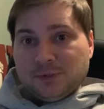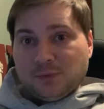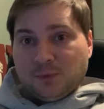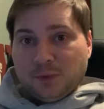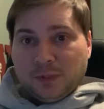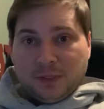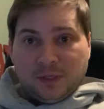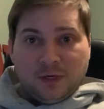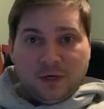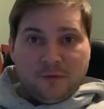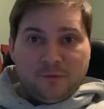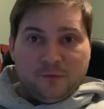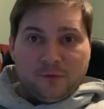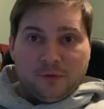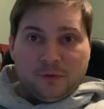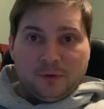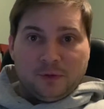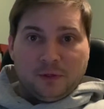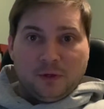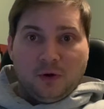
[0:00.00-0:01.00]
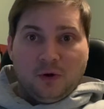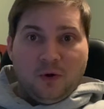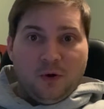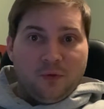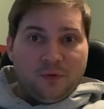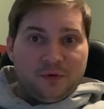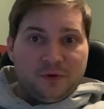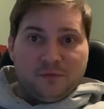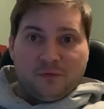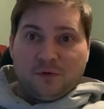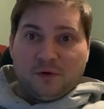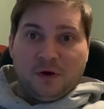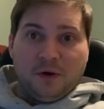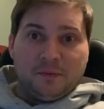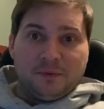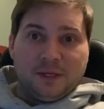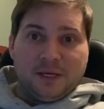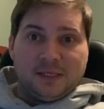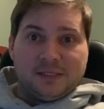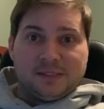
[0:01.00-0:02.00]
We covered all the different
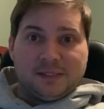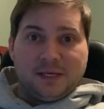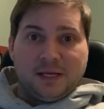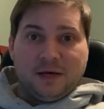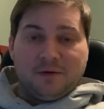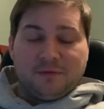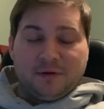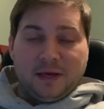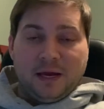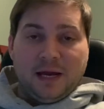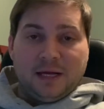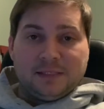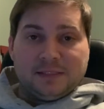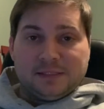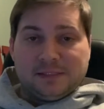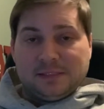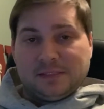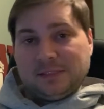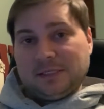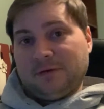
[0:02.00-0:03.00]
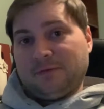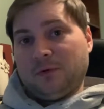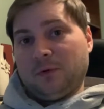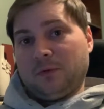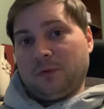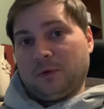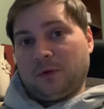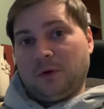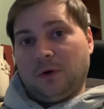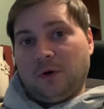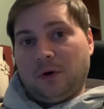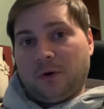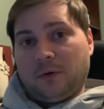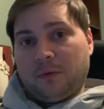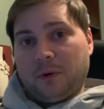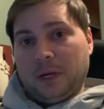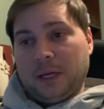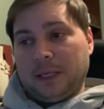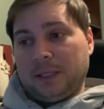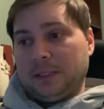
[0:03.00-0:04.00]
updates that I've gotten since I've owned the car,
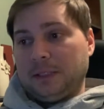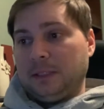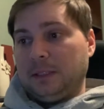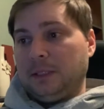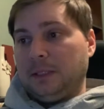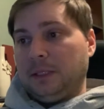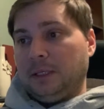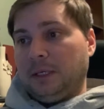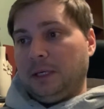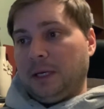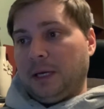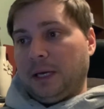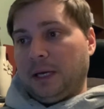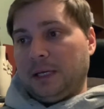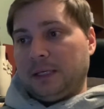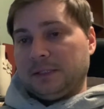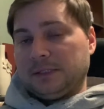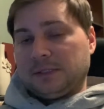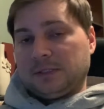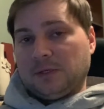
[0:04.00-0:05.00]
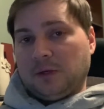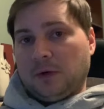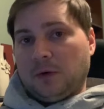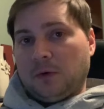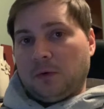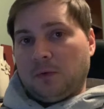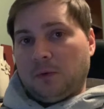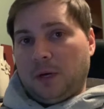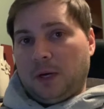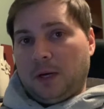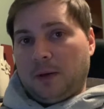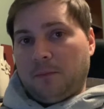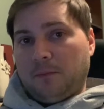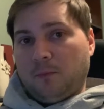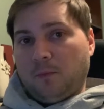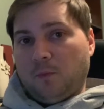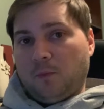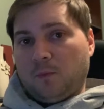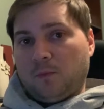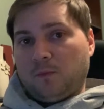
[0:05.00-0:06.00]
right? And so
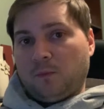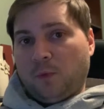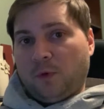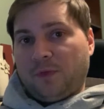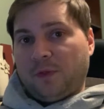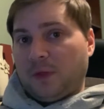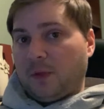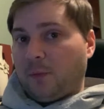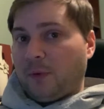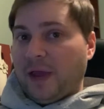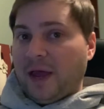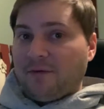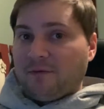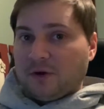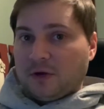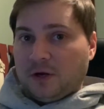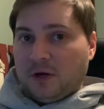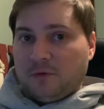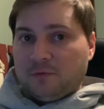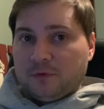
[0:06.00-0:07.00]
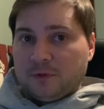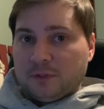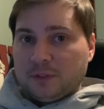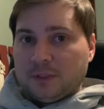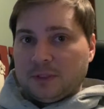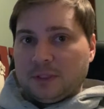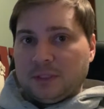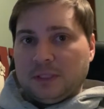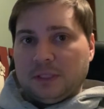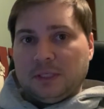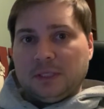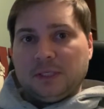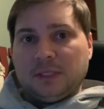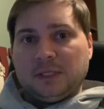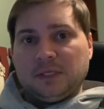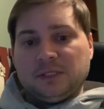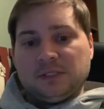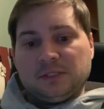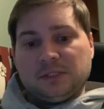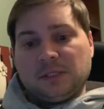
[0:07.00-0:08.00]
one thing we haven't covered
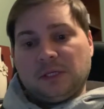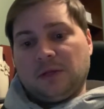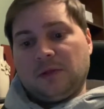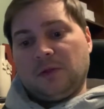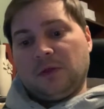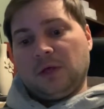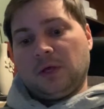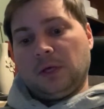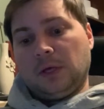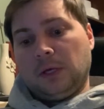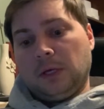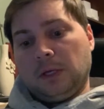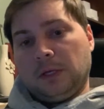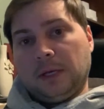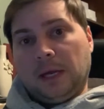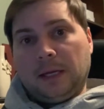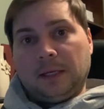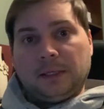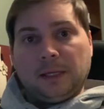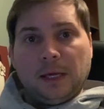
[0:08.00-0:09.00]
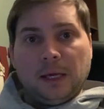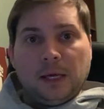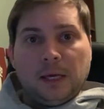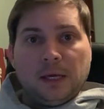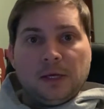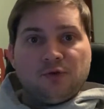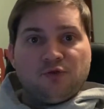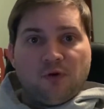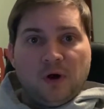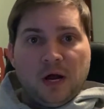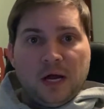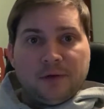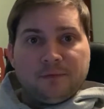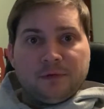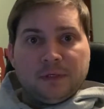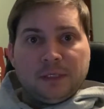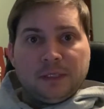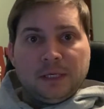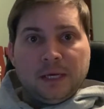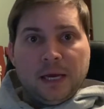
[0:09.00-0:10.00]
is the day-to-day
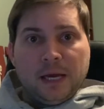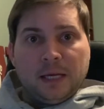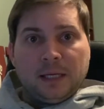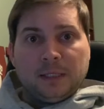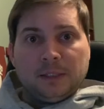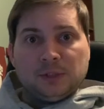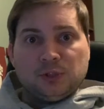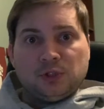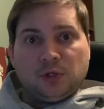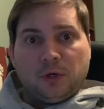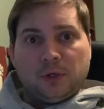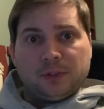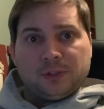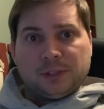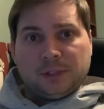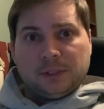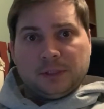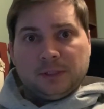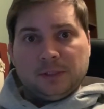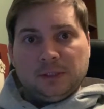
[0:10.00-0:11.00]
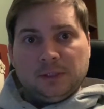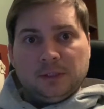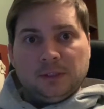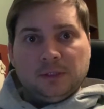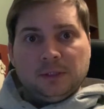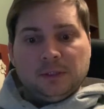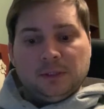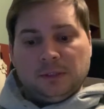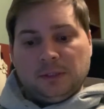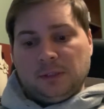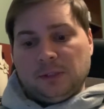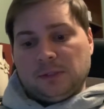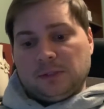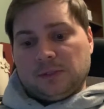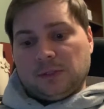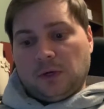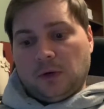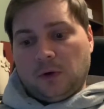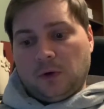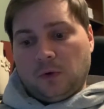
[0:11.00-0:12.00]
driving and charging.
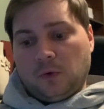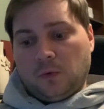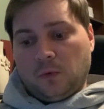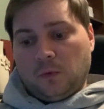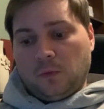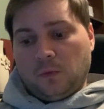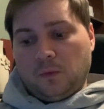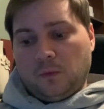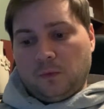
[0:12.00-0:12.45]
So